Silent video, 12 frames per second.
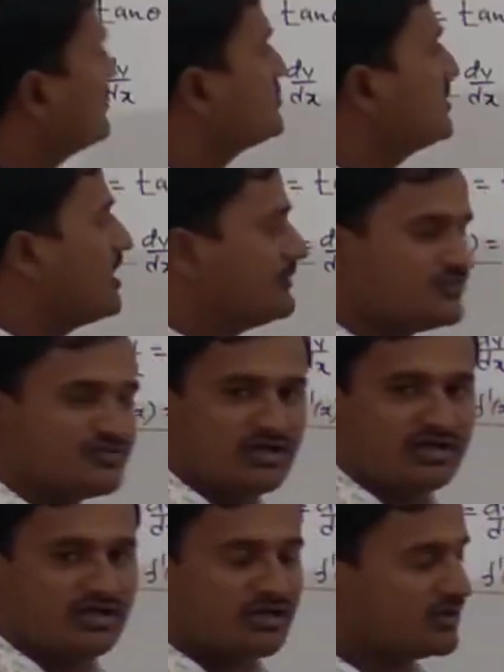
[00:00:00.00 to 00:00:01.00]
you should
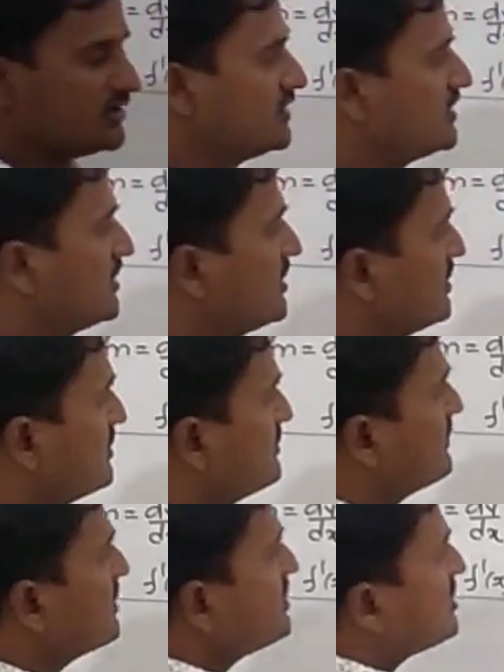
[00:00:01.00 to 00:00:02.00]
observe
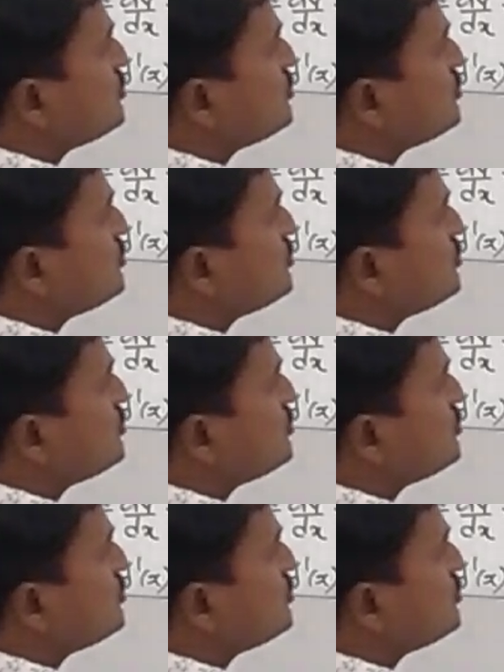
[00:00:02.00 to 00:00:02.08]
what is the